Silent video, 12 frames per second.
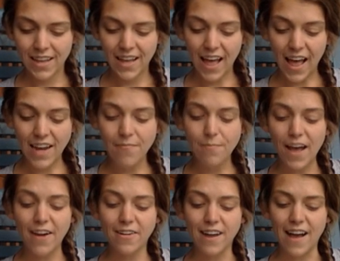I
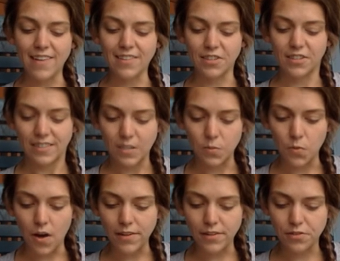admired Oskar as he
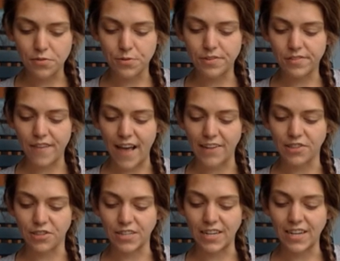walked through his
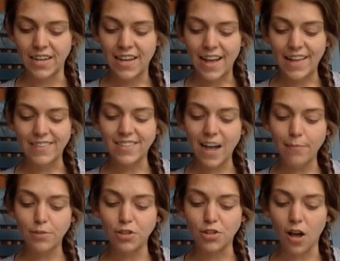factory and stopped
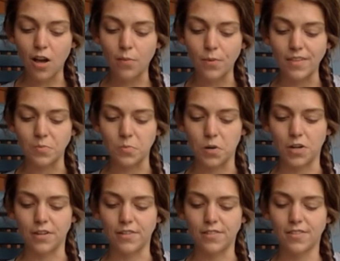to talk with his
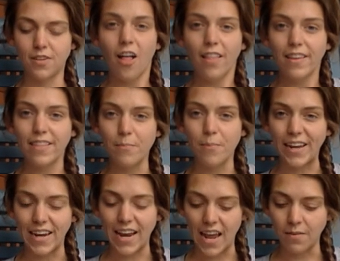workers, calling them by
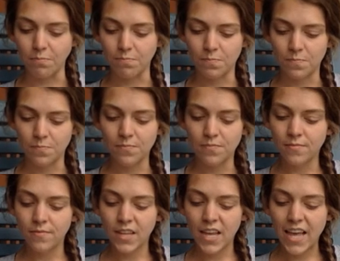name.
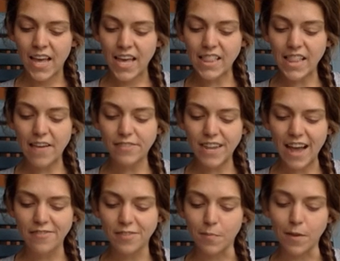He left
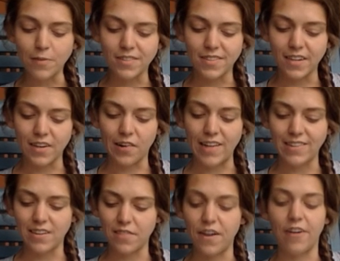half-smoked cigarettes
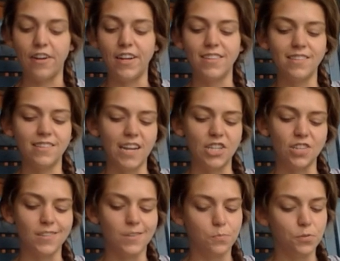at various
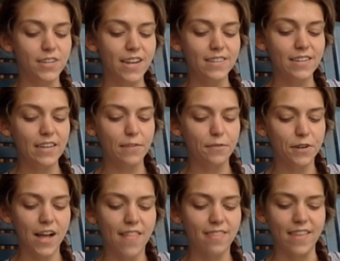stations, pretending he
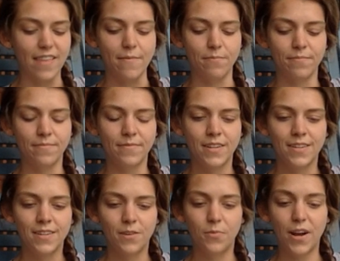forgot them,
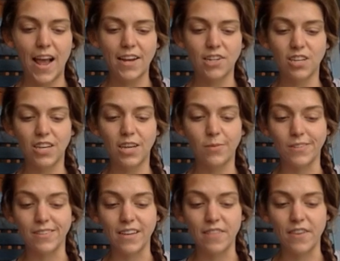when actually he was
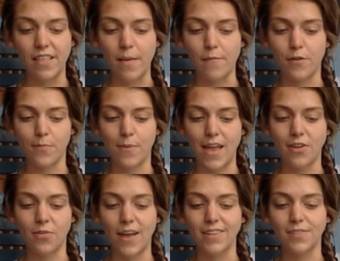leaving them for men who
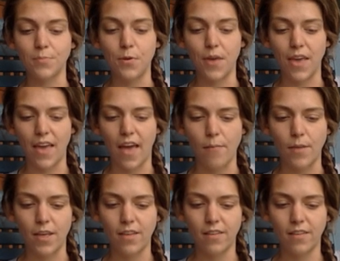had a smoking habit.